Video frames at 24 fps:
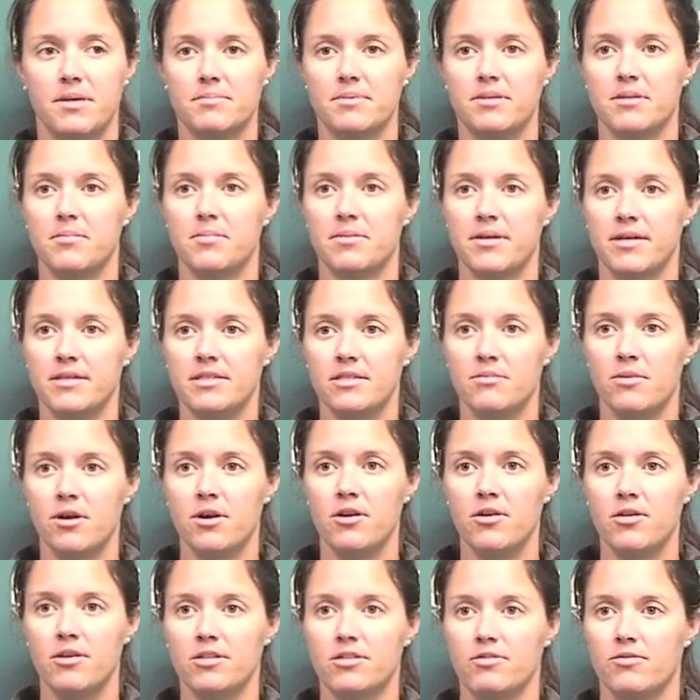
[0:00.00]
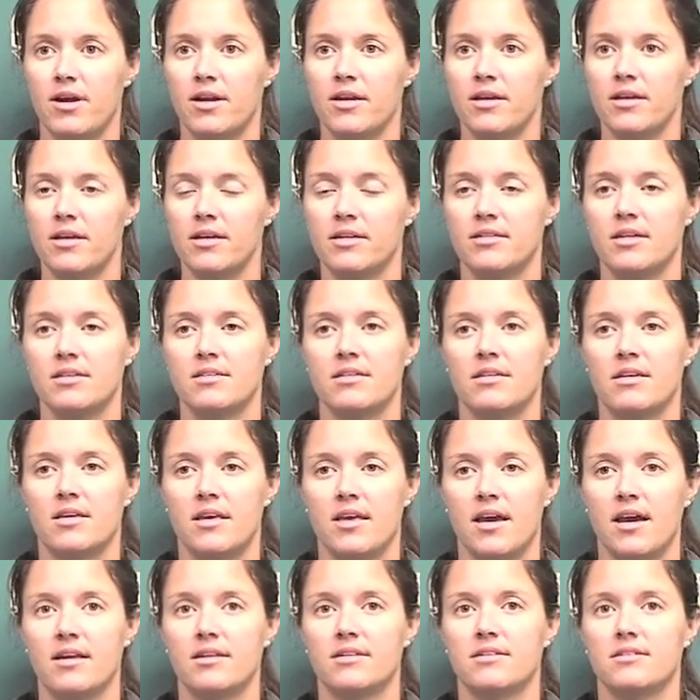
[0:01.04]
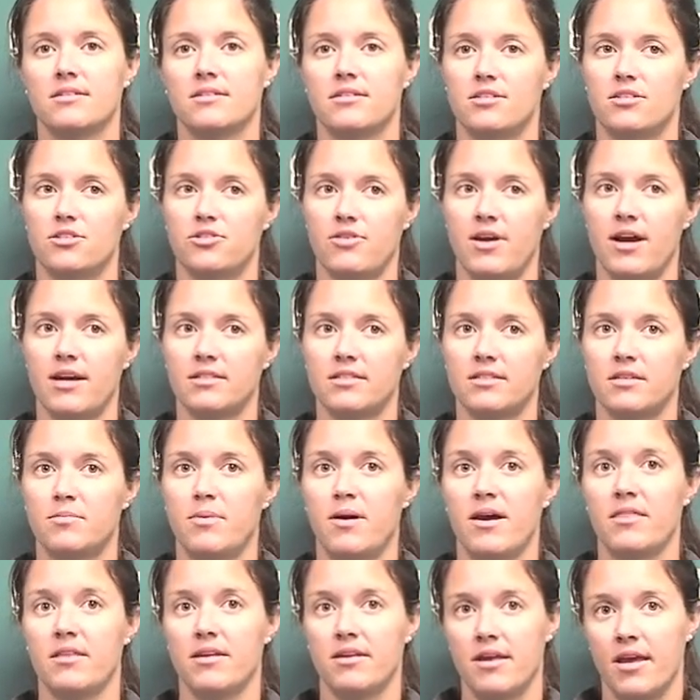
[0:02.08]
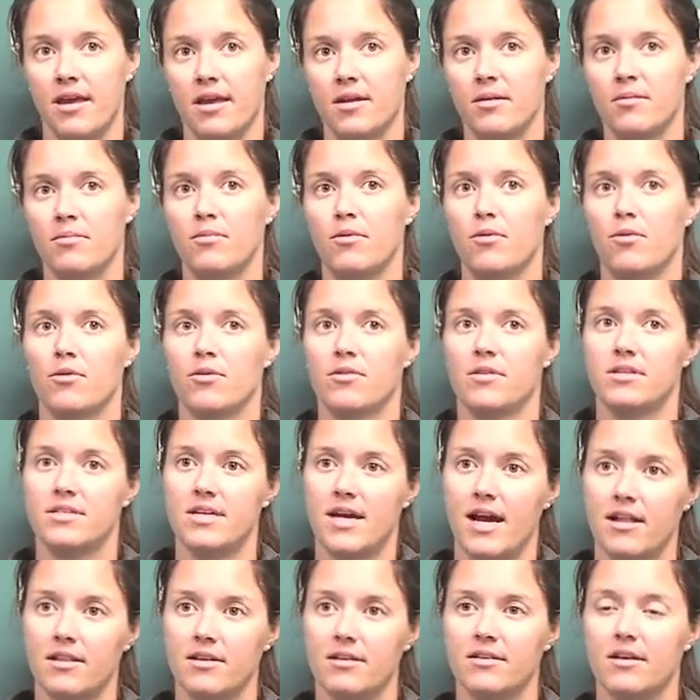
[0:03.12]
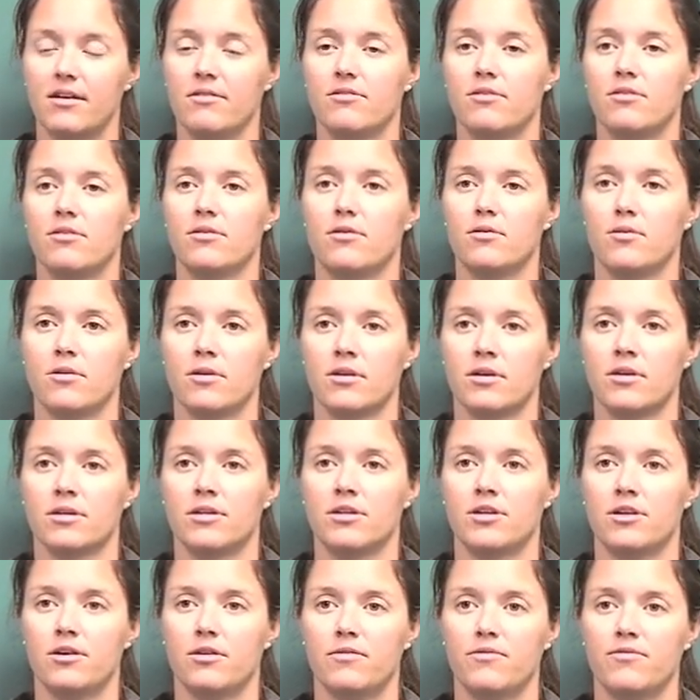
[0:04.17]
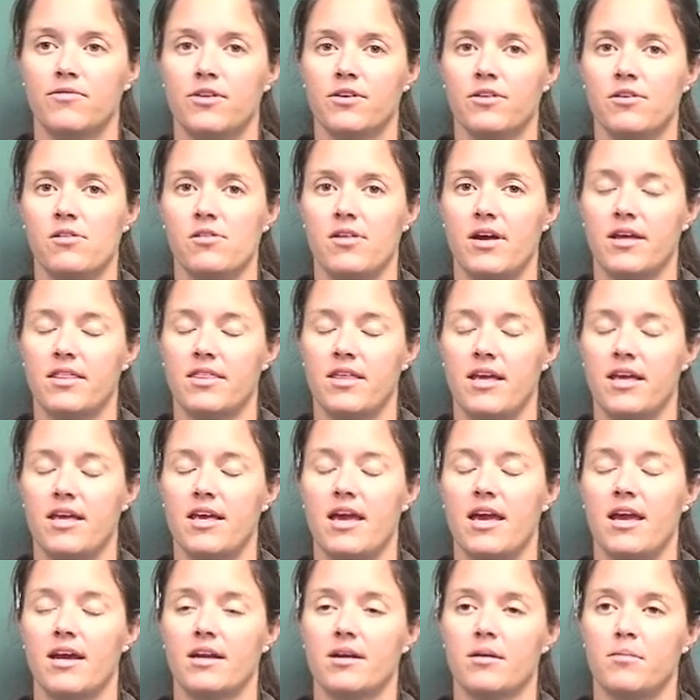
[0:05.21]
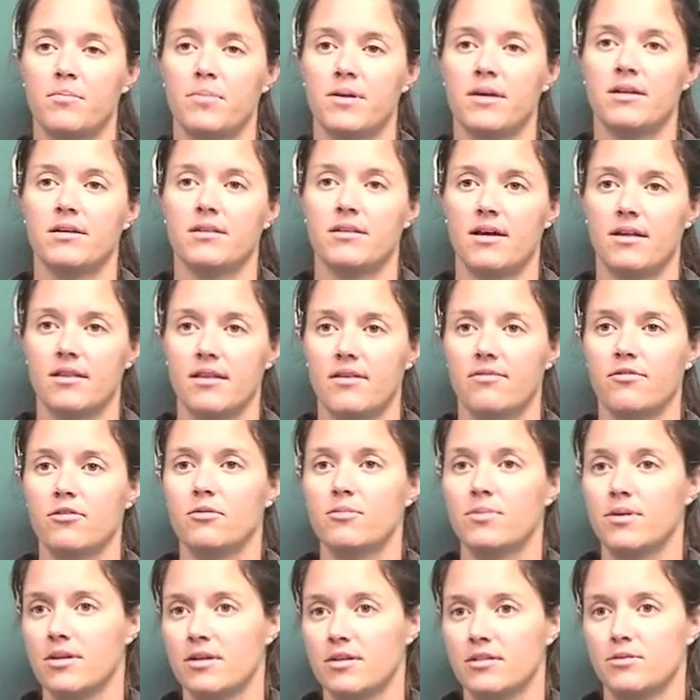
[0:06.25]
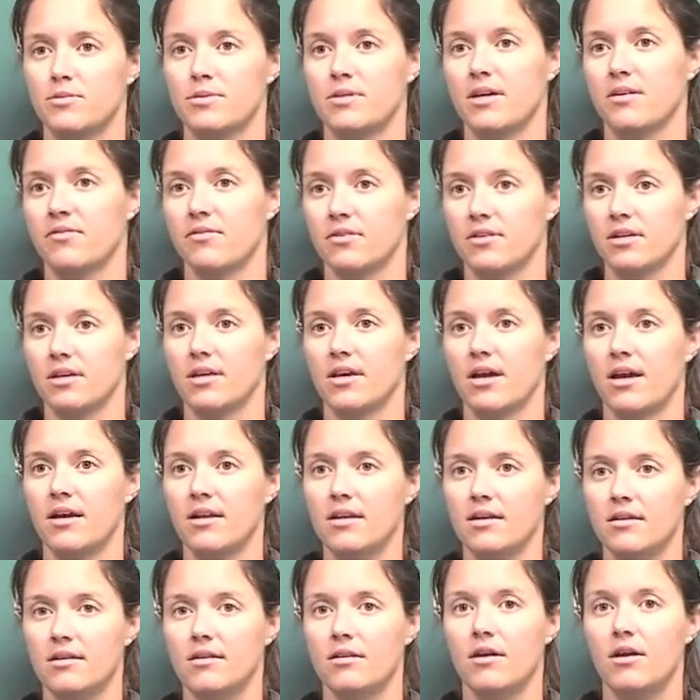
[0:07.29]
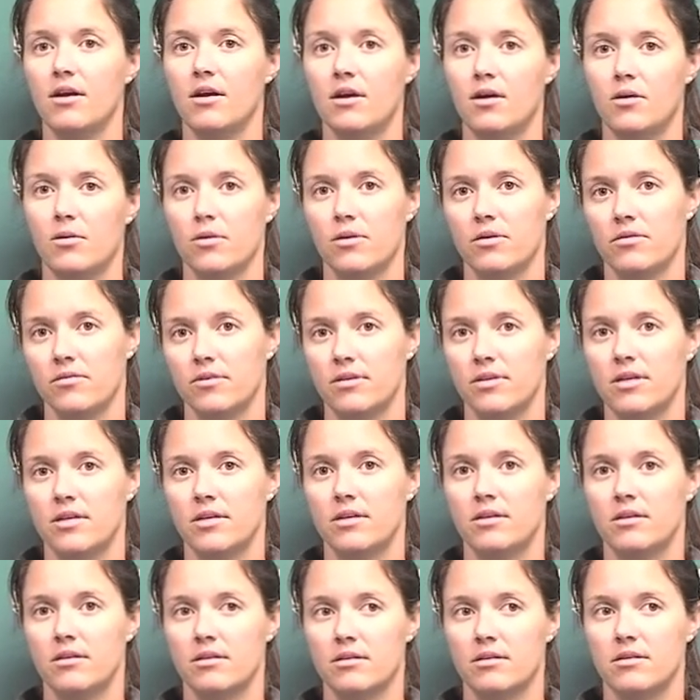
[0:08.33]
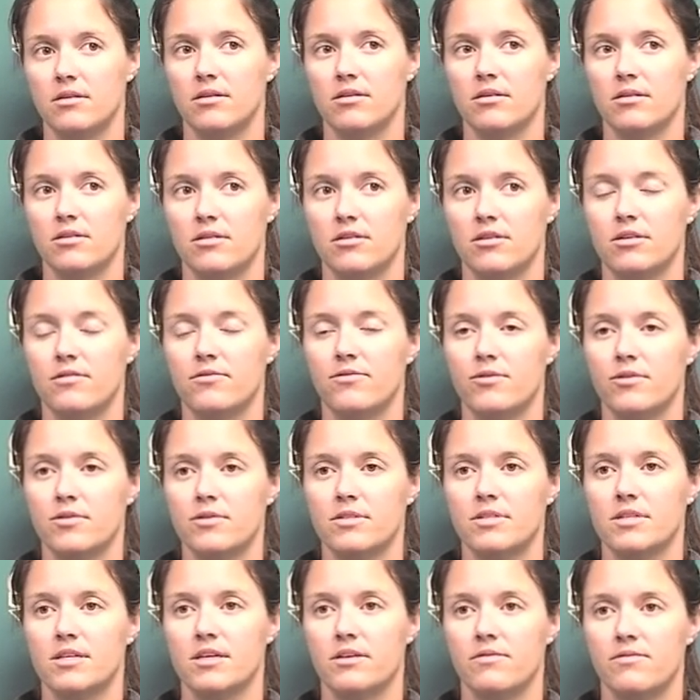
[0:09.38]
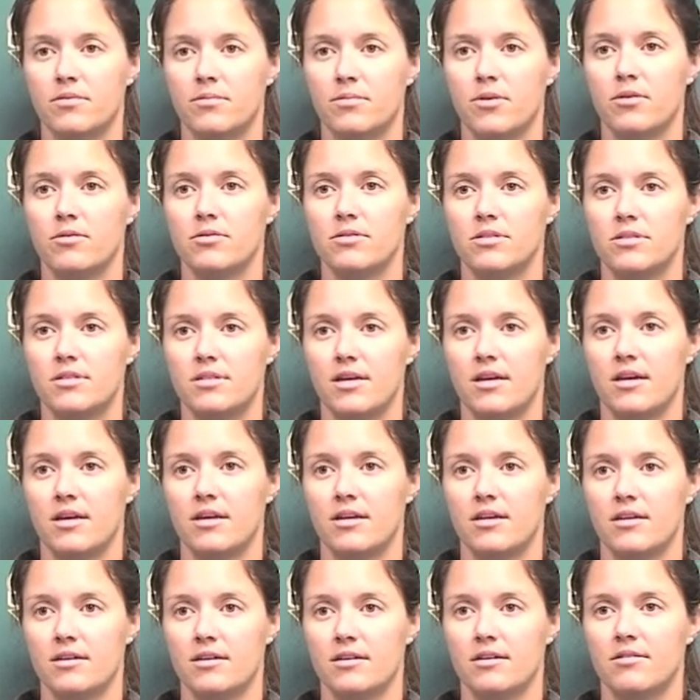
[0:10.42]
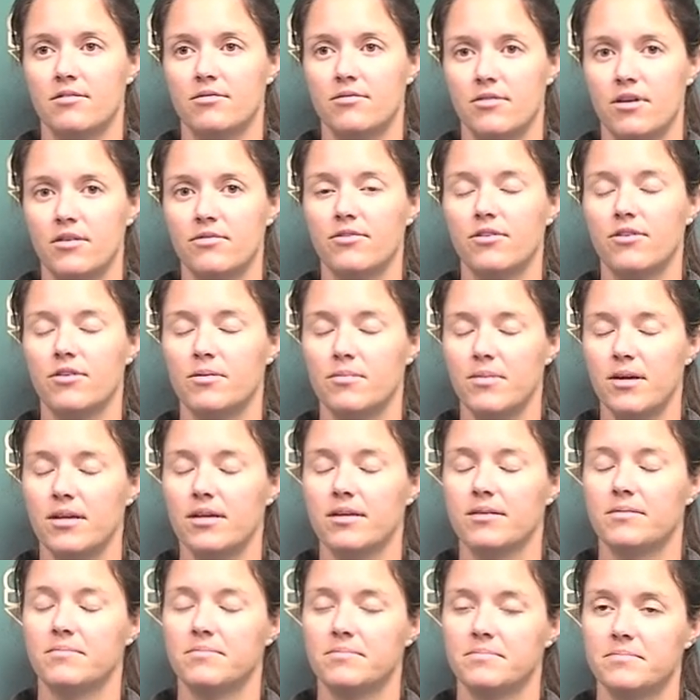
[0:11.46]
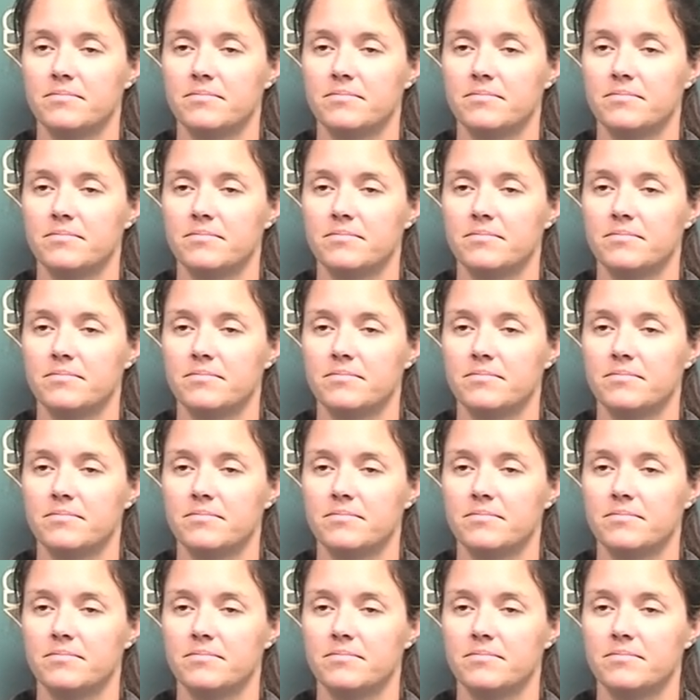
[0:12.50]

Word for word: up to the plate tomorrow and is ready and doesn't get distracted by the name or the talent level or you know feel like they can't compete at that level because we definitely can. And we're really uh, looking forward to giving Post a uh, run for their money.